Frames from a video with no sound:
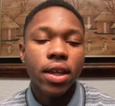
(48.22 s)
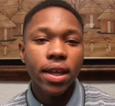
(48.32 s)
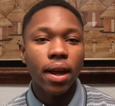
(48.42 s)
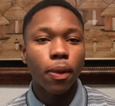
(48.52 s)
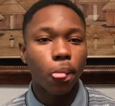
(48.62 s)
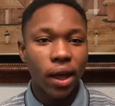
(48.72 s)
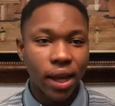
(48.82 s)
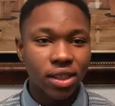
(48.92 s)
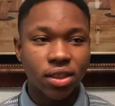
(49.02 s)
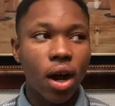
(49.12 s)
Yeah,
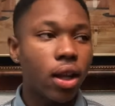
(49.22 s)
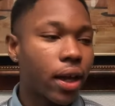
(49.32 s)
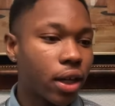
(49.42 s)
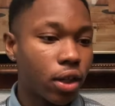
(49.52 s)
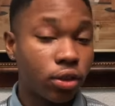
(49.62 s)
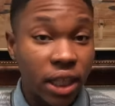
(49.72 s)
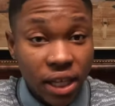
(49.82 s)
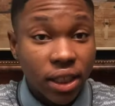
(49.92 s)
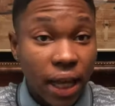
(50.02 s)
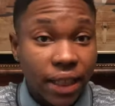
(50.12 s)
like, it's not like a
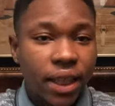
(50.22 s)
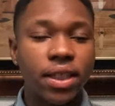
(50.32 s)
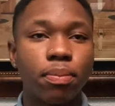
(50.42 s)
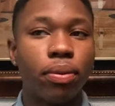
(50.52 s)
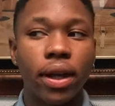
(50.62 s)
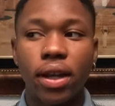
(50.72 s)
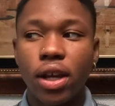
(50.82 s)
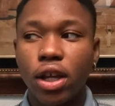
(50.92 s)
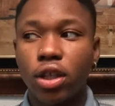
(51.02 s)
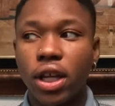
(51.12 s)
think like this, but
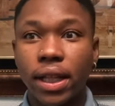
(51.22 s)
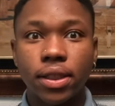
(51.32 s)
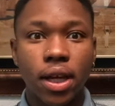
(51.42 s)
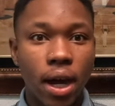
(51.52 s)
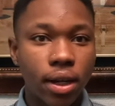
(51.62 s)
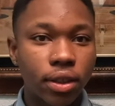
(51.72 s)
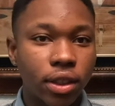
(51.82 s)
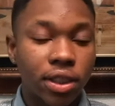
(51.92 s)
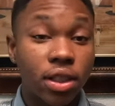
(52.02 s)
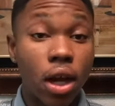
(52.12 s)
it's kind
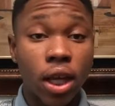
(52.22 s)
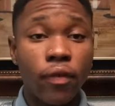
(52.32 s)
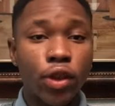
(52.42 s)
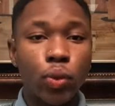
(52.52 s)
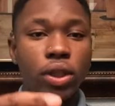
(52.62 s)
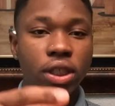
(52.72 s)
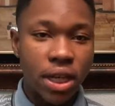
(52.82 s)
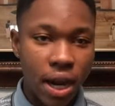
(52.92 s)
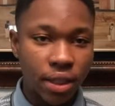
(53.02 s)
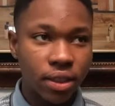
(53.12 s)
of, it's not giving you a
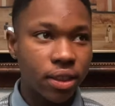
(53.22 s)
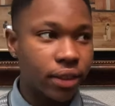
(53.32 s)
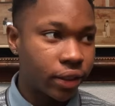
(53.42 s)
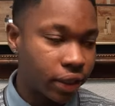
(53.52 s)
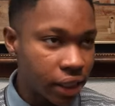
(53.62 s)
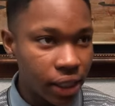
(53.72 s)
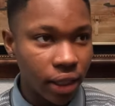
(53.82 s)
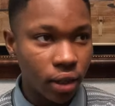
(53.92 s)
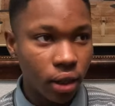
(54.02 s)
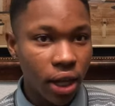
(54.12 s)
chance to see
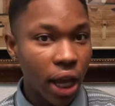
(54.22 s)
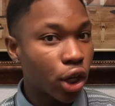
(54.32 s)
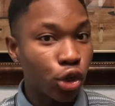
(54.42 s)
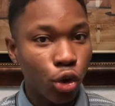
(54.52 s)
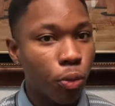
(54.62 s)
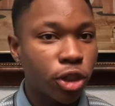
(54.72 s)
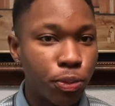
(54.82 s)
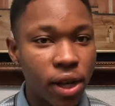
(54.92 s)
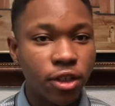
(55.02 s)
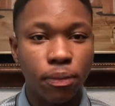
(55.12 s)
it in your
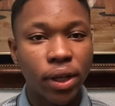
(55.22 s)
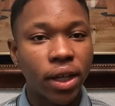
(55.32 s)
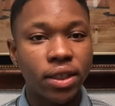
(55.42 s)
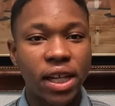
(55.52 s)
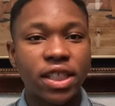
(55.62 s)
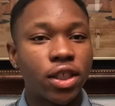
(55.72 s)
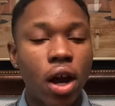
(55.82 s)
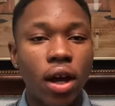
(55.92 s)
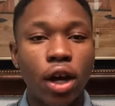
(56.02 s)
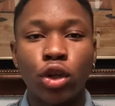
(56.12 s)
perspective because it's
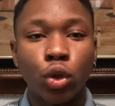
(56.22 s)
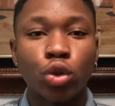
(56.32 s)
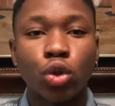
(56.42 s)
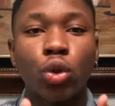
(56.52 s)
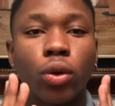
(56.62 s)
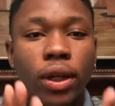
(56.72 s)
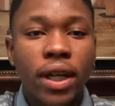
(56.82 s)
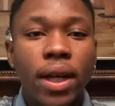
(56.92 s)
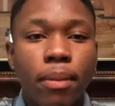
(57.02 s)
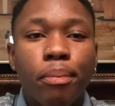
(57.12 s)
not a neutral
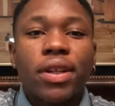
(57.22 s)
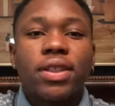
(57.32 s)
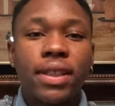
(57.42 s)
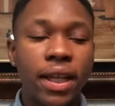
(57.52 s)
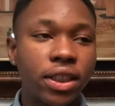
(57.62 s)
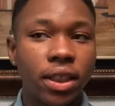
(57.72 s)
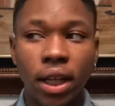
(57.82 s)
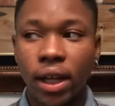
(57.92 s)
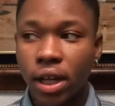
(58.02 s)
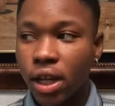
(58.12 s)
presentation.
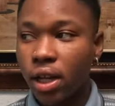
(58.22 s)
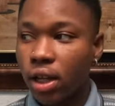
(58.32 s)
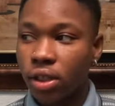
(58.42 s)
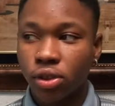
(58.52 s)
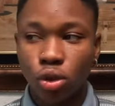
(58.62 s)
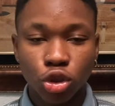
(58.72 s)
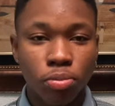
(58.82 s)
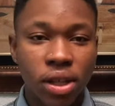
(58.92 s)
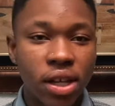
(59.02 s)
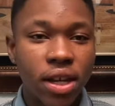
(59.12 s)
Like, social
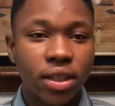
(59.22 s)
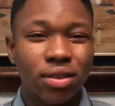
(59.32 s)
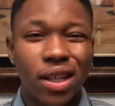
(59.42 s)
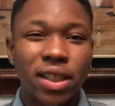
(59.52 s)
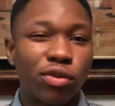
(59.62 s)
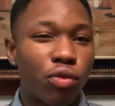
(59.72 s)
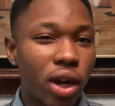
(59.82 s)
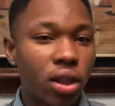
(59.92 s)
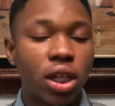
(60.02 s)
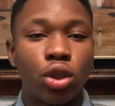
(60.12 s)
media is
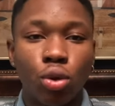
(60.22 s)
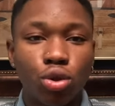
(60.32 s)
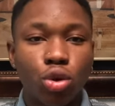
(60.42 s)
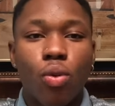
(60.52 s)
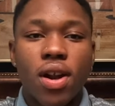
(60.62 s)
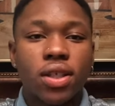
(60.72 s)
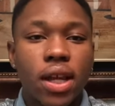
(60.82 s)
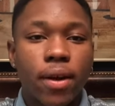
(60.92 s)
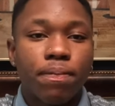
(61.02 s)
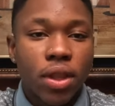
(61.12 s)
rarely neutral where it's
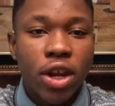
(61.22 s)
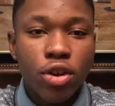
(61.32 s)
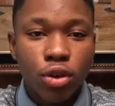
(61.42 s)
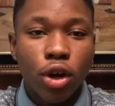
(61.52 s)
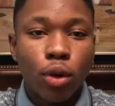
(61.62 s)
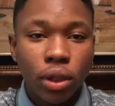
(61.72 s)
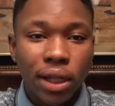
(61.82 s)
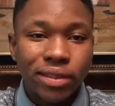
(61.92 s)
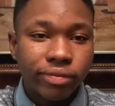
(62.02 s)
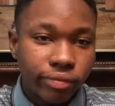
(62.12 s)
like, here you go,
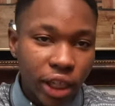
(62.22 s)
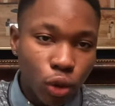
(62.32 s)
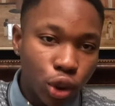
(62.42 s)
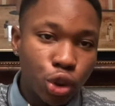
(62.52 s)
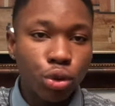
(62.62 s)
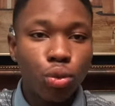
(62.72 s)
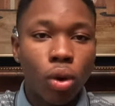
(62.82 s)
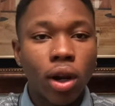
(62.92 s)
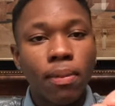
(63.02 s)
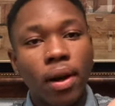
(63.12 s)
think what you
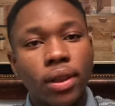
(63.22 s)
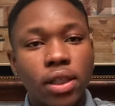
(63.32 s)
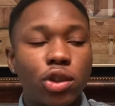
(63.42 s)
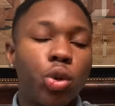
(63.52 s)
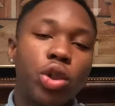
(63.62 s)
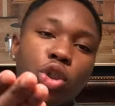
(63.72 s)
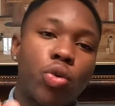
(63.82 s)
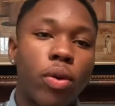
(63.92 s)
want about this, do what you